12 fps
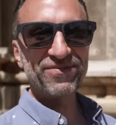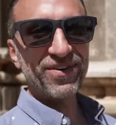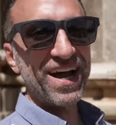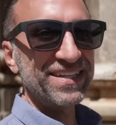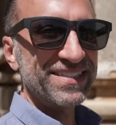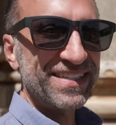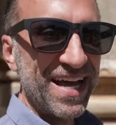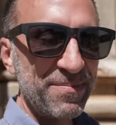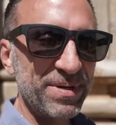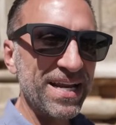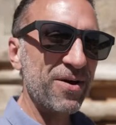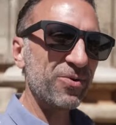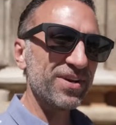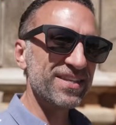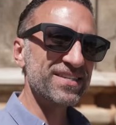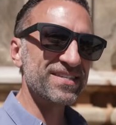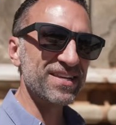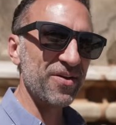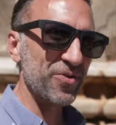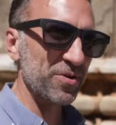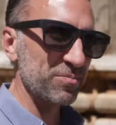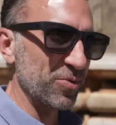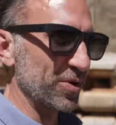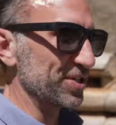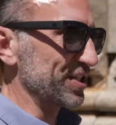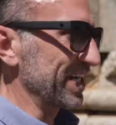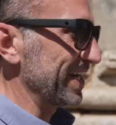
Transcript: of Rajasthan, but now we're in the southern portion.